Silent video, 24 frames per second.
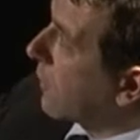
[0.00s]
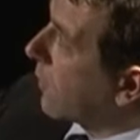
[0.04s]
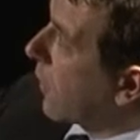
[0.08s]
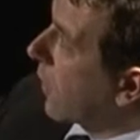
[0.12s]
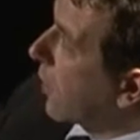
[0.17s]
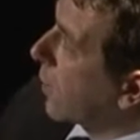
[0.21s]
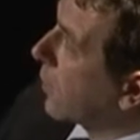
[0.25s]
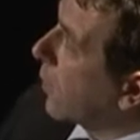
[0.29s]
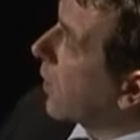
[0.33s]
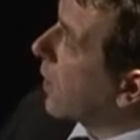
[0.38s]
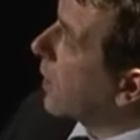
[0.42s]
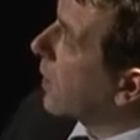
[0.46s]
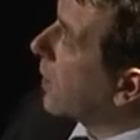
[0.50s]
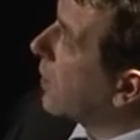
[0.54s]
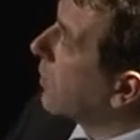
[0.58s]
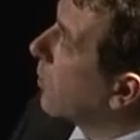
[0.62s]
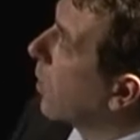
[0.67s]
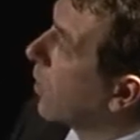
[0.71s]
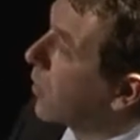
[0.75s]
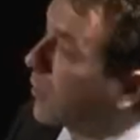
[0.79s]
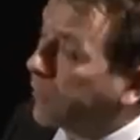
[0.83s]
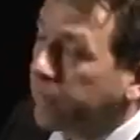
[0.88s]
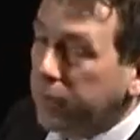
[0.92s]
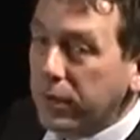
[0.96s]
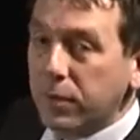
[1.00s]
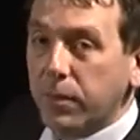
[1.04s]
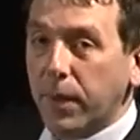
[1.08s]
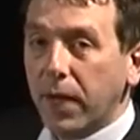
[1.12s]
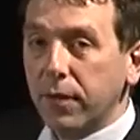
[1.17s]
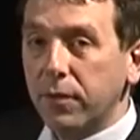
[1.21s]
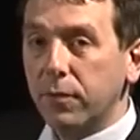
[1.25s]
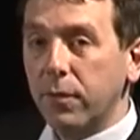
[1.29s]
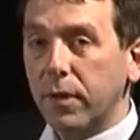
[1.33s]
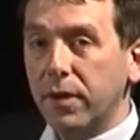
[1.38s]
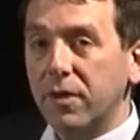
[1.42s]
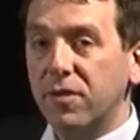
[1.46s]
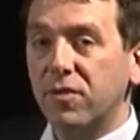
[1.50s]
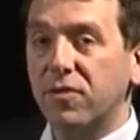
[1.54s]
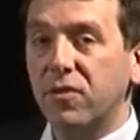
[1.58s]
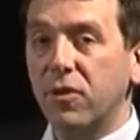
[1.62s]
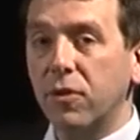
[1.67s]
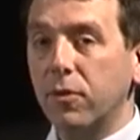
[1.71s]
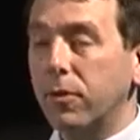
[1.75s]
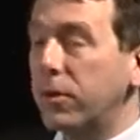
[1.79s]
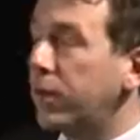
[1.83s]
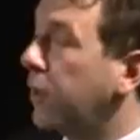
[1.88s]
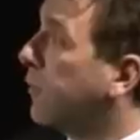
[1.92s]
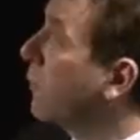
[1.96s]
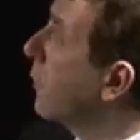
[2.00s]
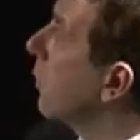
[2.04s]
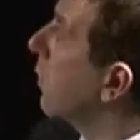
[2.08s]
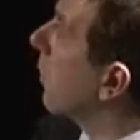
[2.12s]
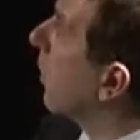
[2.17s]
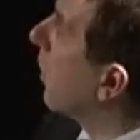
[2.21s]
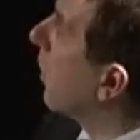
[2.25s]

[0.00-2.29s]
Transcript: very quickly one of these pathways through, a different